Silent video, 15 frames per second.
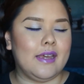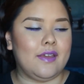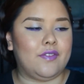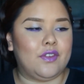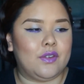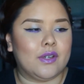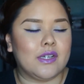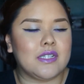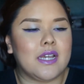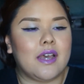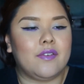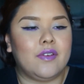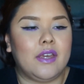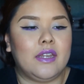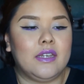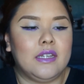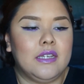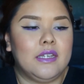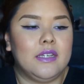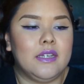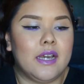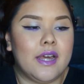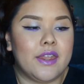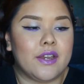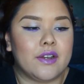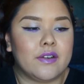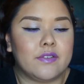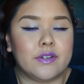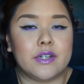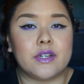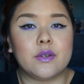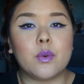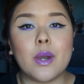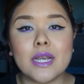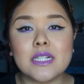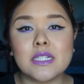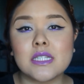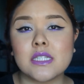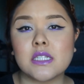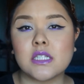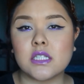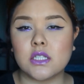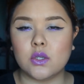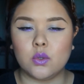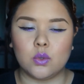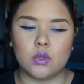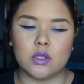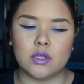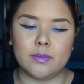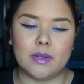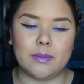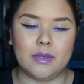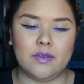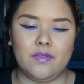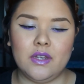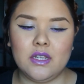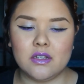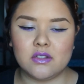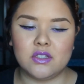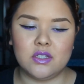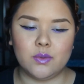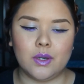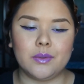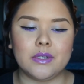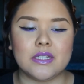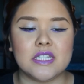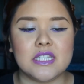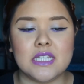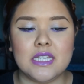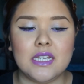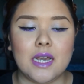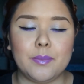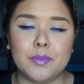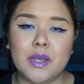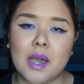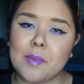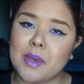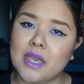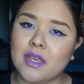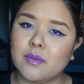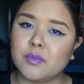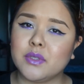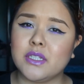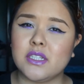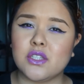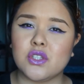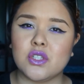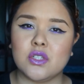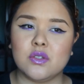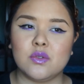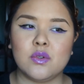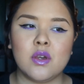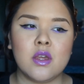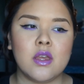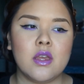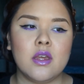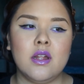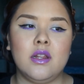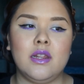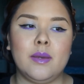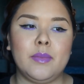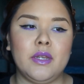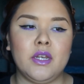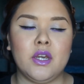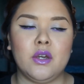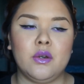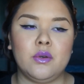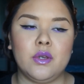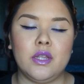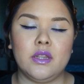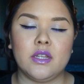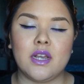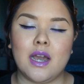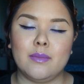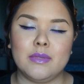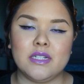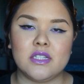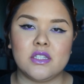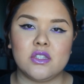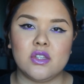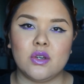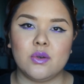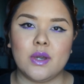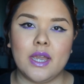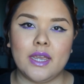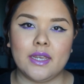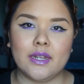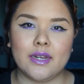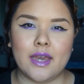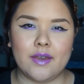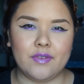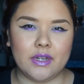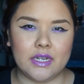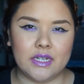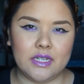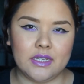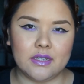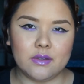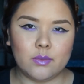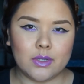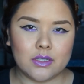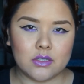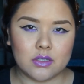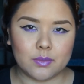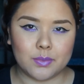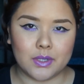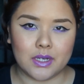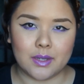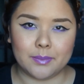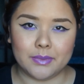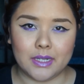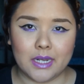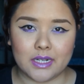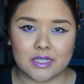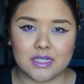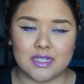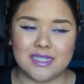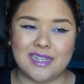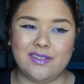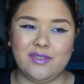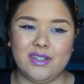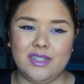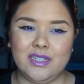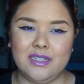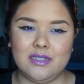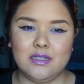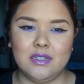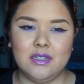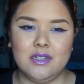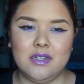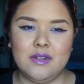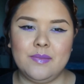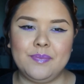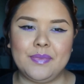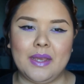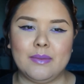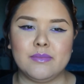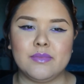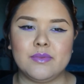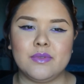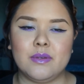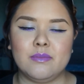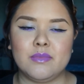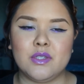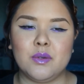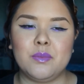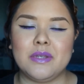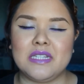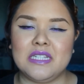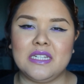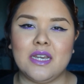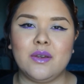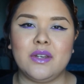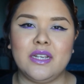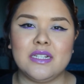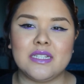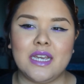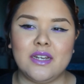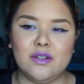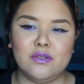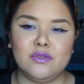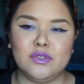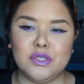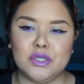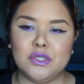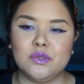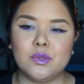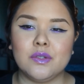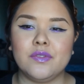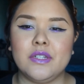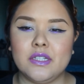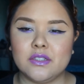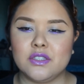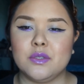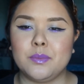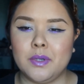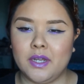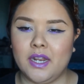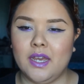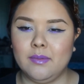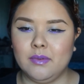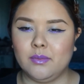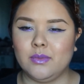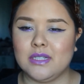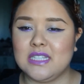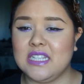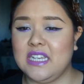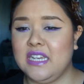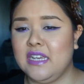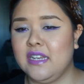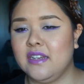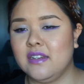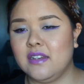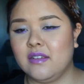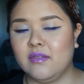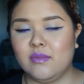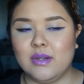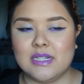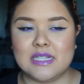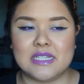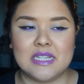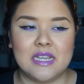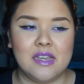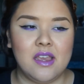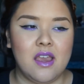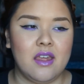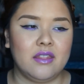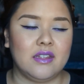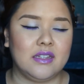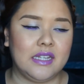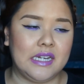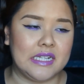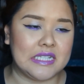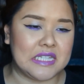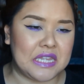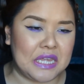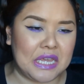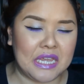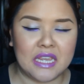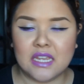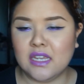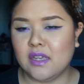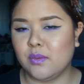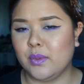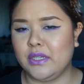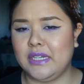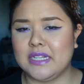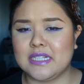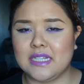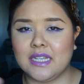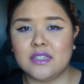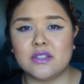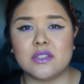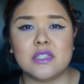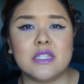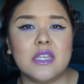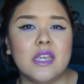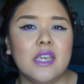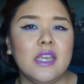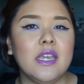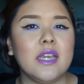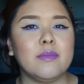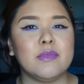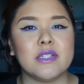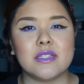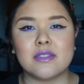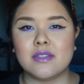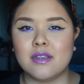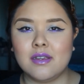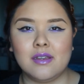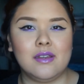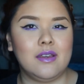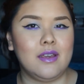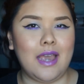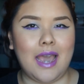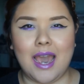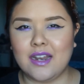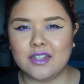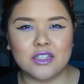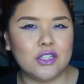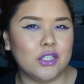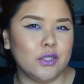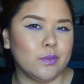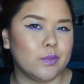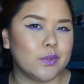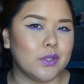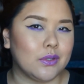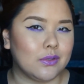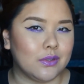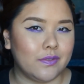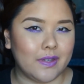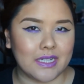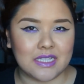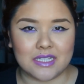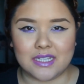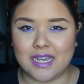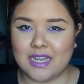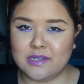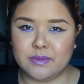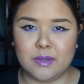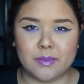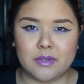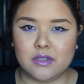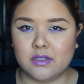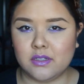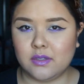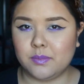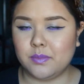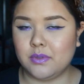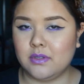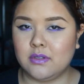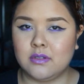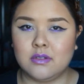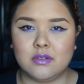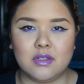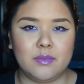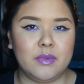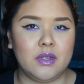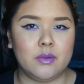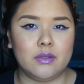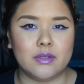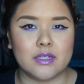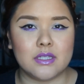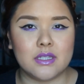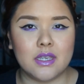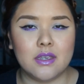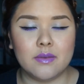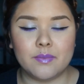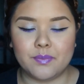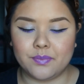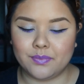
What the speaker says: If you guys have any other requests or maybe videos you want to see upcoming, please do let me know in the comments so I can have an idea what to put up next, because I'm so busy nowadays. I don't know what videos to put up and what's in and what's the latest thing and what you guys like to see. I'm just out of the loop. So if you guys can catch me up on the loop, let me know what you want to see.